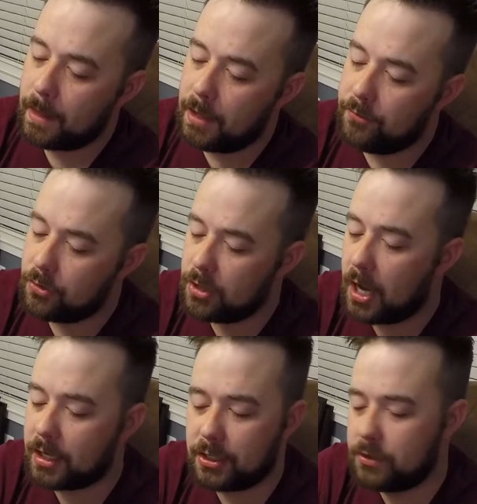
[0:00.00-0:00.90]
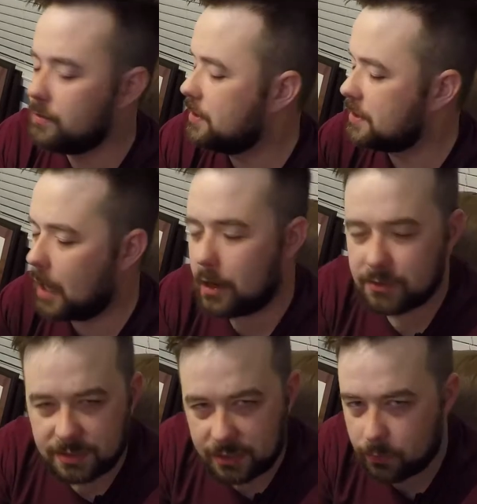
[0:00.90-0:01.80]
If you're not going to use this, I
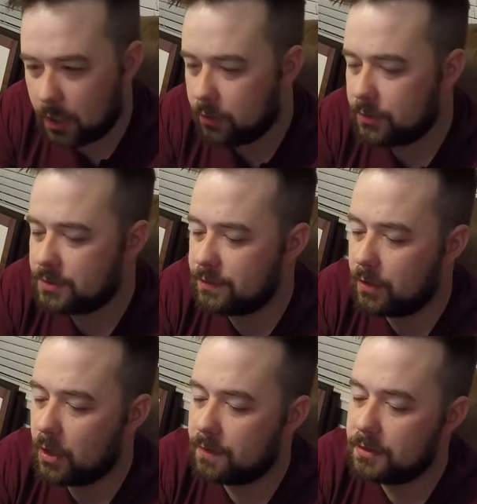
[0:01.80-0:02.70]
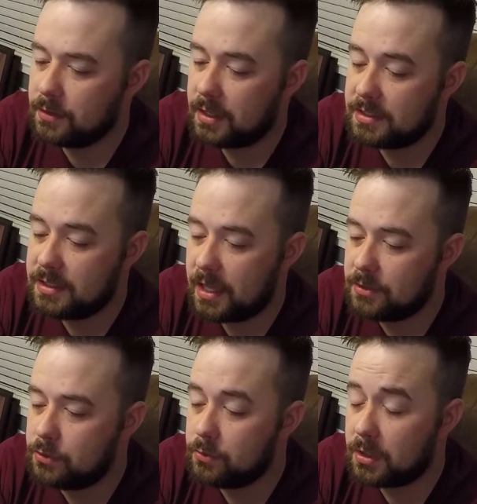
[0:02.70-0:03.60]
don't see where I would use it very often. They say
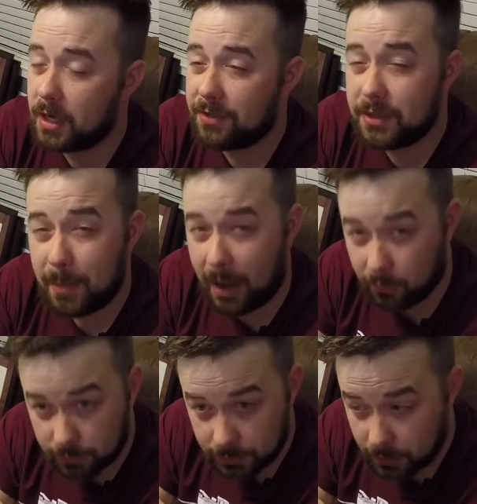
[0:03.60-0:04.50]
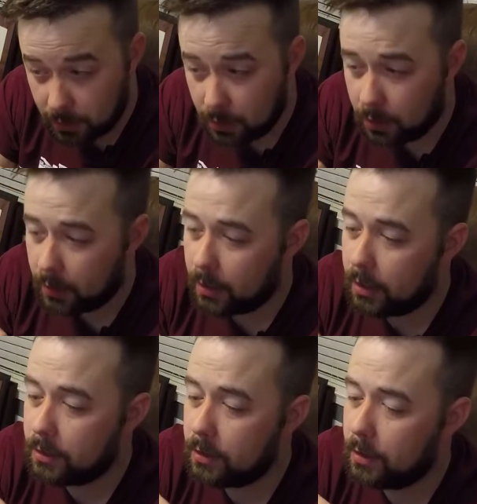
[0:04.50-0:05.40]
to cut them out
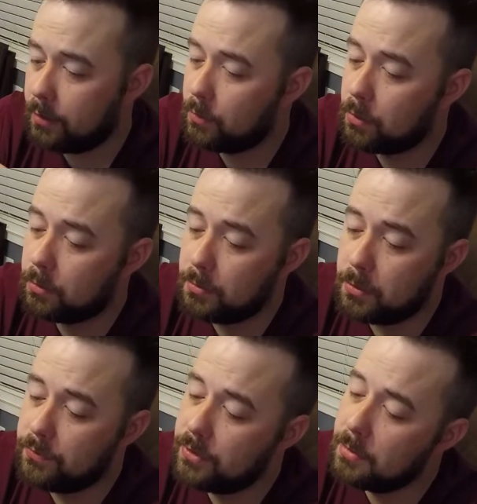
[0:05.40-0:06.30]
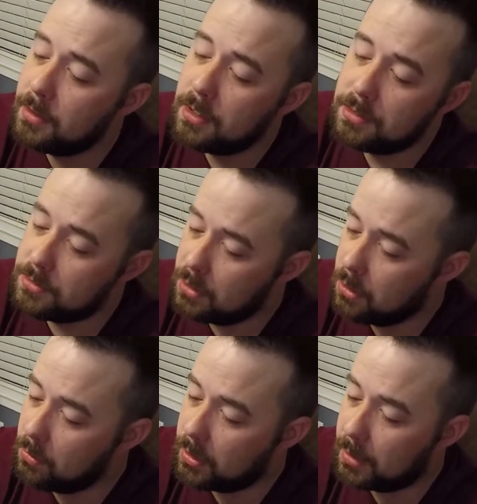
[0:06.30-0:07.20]
and or remove them.
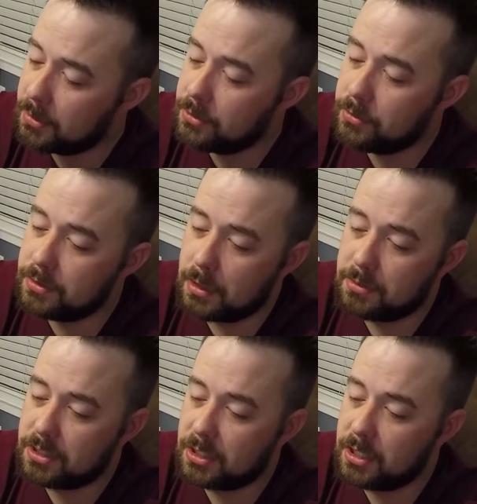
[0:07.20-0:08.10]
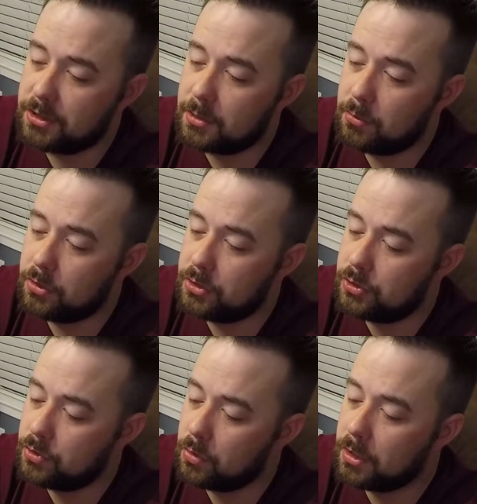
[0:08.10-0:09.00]
So what I'm going to do is I'm just going to cut them really
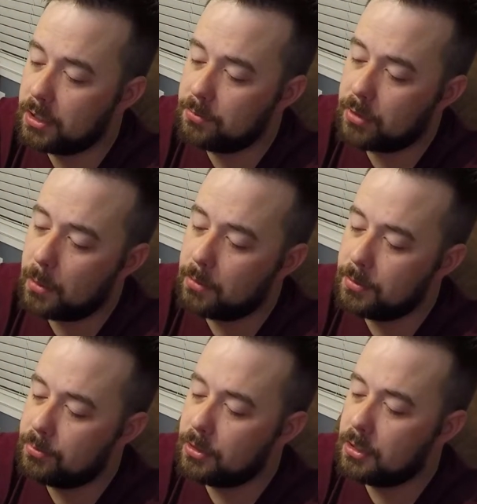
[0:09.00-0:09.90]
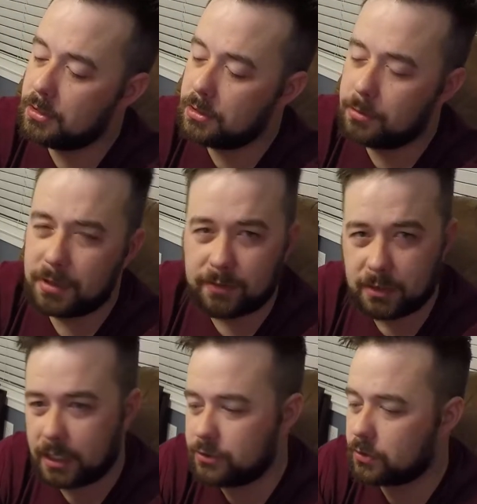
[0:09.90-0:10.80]
short and probably put a little bit of
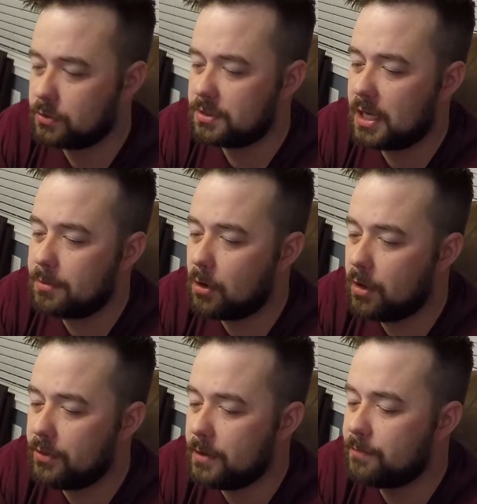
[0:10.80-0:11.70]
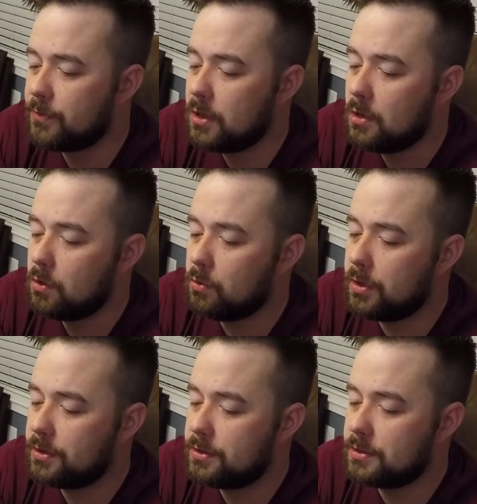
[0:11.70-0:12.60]
electrical tape on them
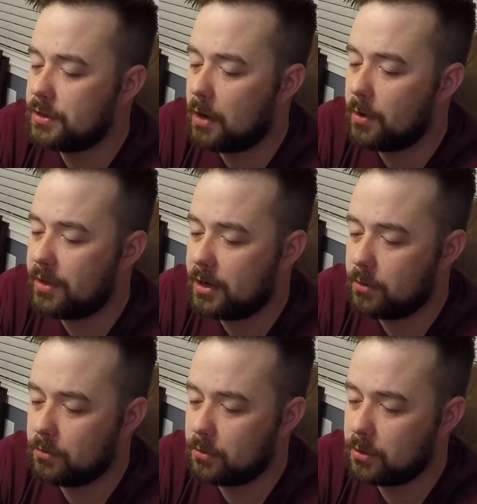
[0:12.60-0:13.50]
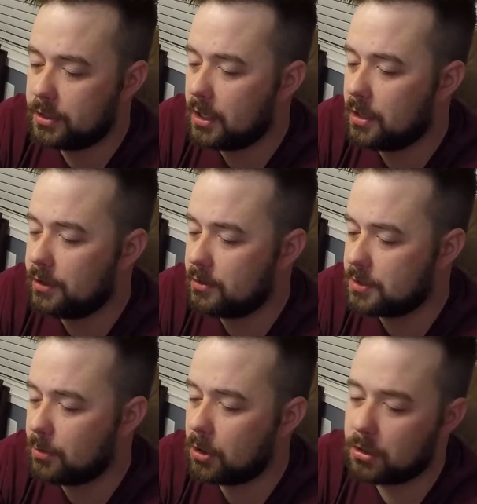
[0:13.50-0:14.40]
so that way they don't really they don't
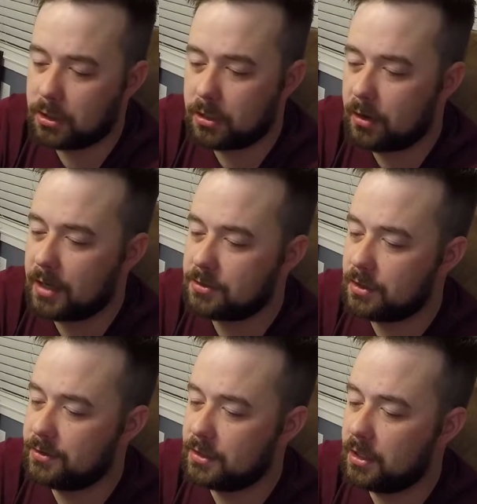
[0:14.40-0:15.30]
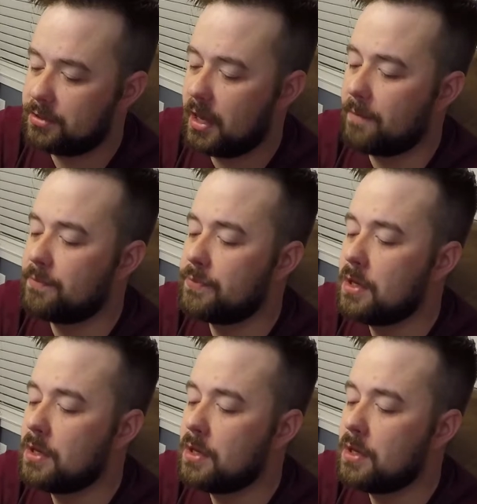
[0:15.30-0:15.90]
spark or interact or anything like that.